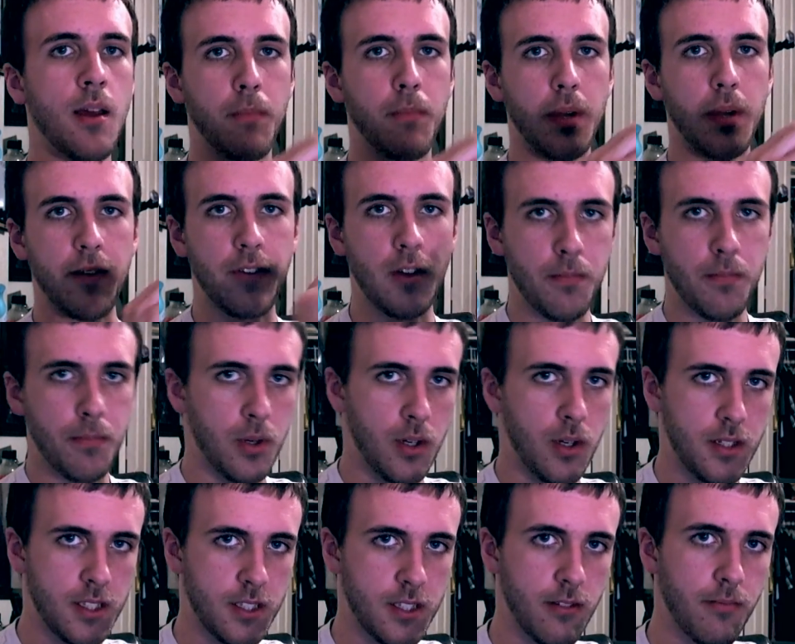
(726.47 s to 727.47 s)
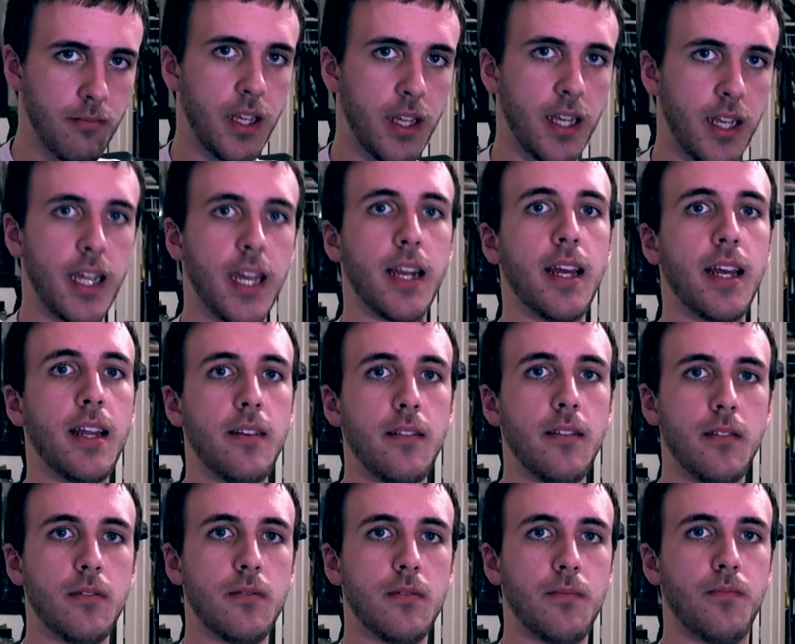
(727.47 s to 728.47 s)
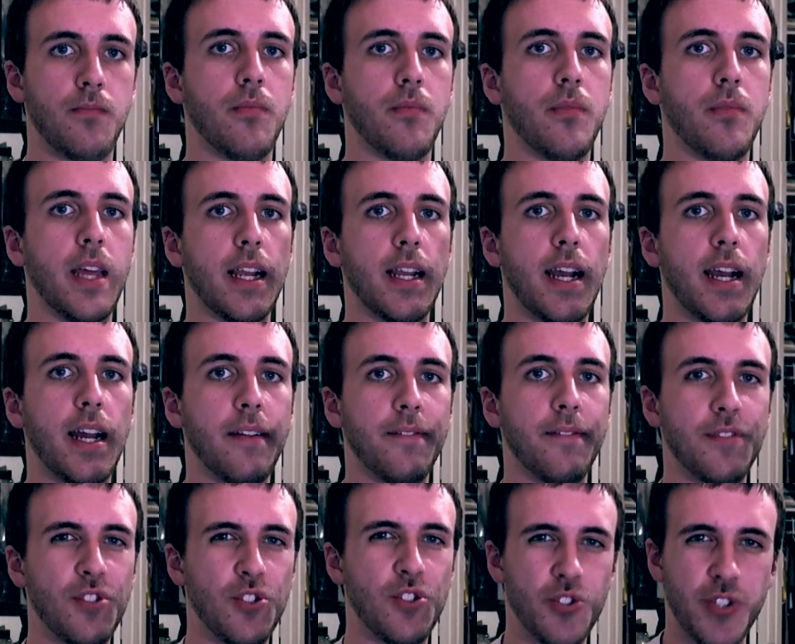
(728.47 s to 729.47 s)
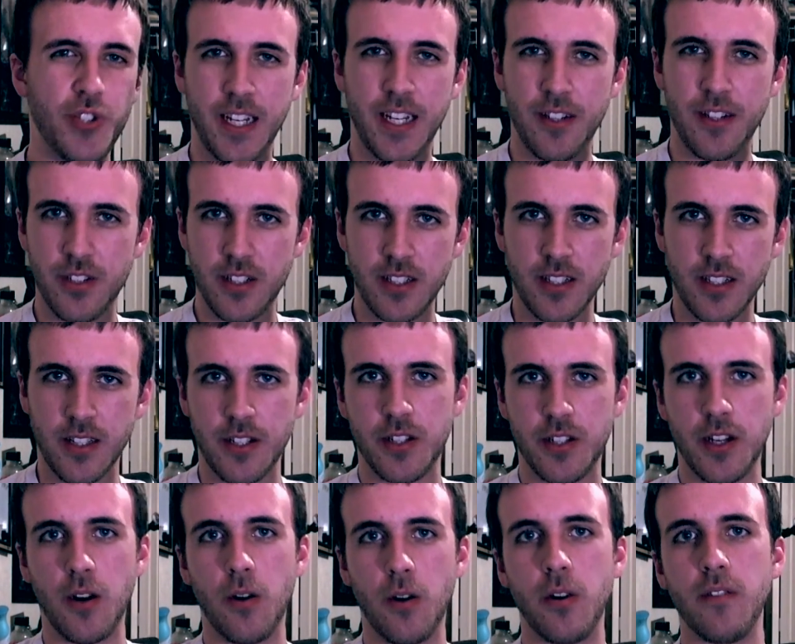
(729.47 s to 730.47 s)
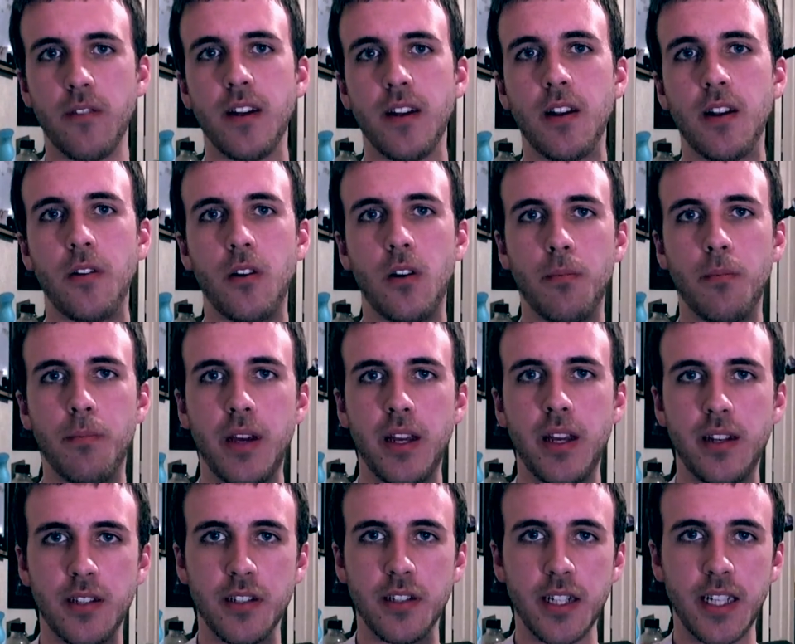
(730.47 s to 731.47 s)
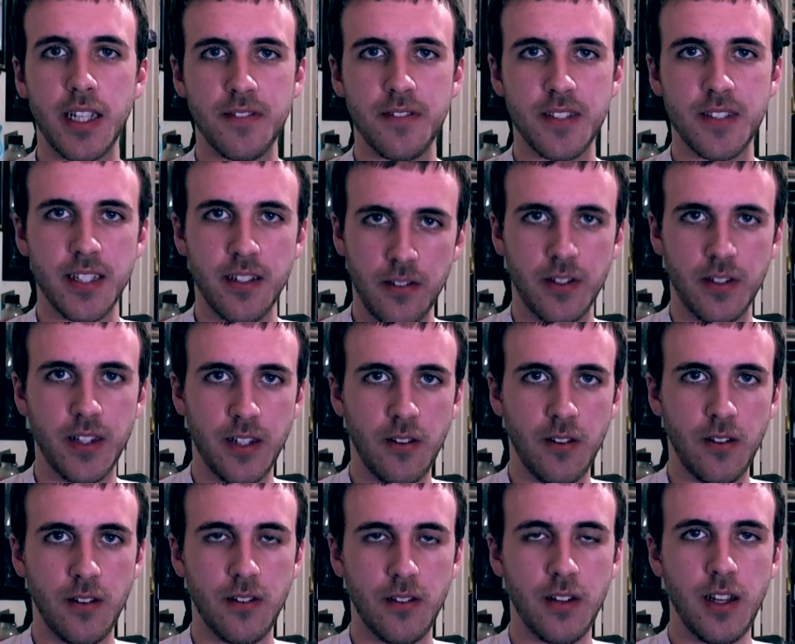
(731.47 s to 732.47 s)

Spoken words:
but if you put something in it that kind of changes the tone of it a little bit and gives it a little